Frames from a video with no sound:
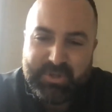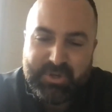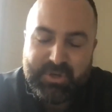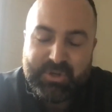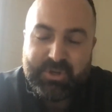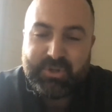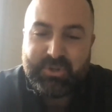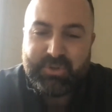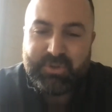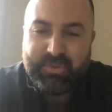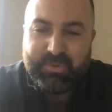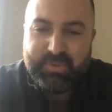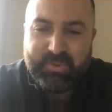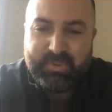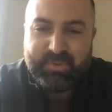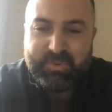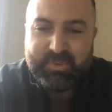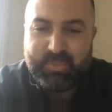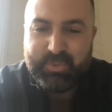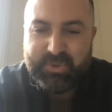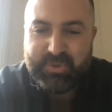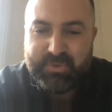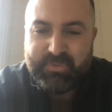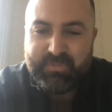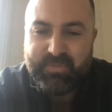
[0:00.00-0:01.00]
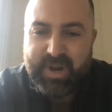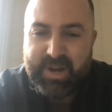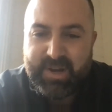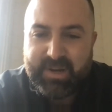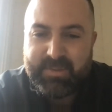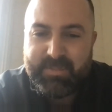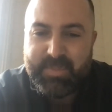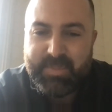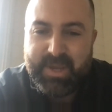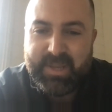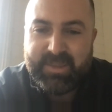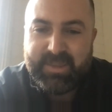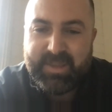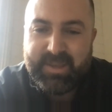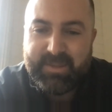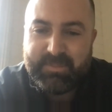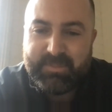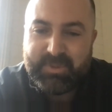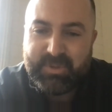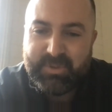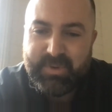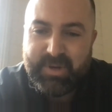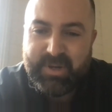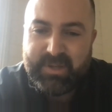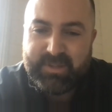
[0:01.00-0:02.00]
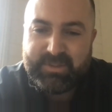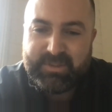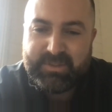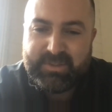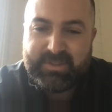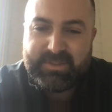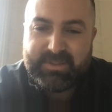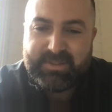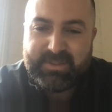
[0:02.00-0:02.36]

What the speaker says: your shoes, would you recommend them to us?